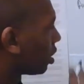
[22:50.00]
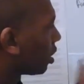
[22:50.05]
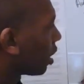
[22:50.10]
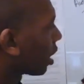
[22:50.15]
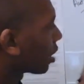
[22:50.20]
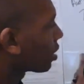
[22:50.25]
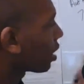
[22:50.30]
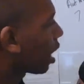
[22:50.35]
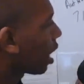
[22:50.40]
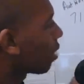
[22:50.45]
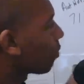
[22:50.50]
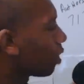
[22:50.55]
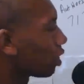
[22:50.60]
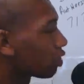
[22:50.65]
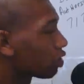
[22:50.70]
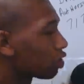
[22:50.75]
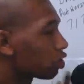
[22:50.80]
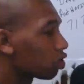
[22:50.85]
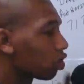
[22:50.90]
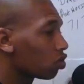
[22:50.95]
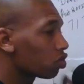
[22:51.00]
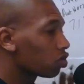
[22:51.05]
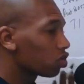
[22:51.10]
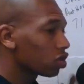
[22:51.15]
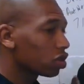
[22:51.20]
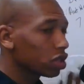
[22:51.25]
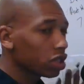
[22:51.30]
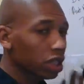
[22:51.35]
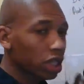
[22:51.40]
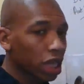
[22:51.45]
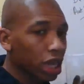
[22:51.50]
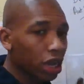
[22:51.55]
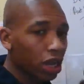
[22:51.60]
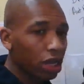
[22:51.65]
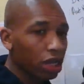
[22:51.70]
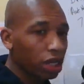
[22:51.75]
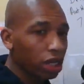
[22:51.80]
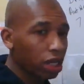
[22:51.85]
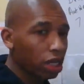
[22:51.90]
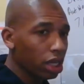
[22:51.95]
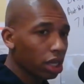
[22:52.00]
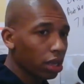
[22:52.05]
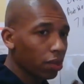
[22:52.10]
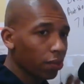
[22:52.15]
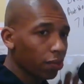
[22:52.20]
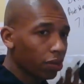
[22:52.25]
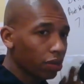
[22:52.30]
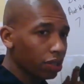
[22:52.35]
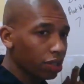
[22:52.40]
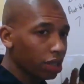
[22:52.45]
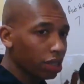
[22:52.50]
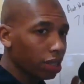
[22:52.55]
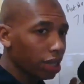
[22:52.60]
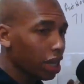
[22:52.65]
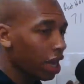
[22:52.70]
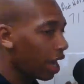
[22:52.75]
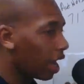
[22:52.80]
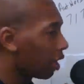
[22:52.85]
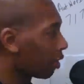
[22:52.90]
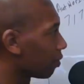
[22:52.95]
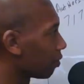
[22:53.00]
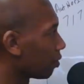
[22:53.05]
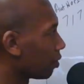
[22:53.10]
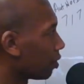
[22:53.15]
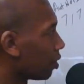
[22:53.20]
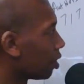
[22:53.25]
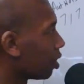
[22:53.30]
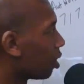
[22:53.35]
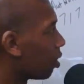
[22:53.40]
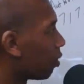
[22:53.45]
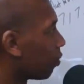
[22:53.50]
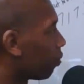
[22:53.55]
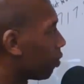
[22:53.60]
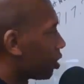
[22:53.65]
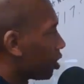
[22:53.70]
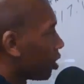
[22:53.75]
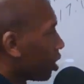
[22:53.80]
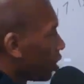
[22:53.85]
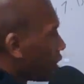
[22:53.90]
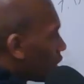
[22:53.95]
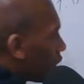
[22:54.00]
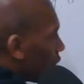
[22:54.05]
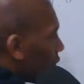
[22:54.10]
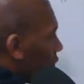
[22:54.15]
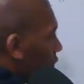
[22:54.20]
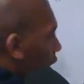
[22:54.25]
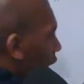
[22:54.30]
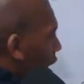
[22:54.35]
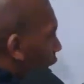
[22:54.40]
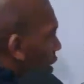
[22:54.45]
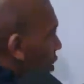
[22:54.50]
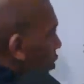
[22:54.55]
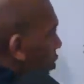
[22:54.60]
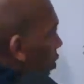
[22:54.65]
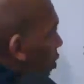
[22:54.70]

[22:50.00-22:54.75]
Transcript: That's how much Social Security puts into the feds.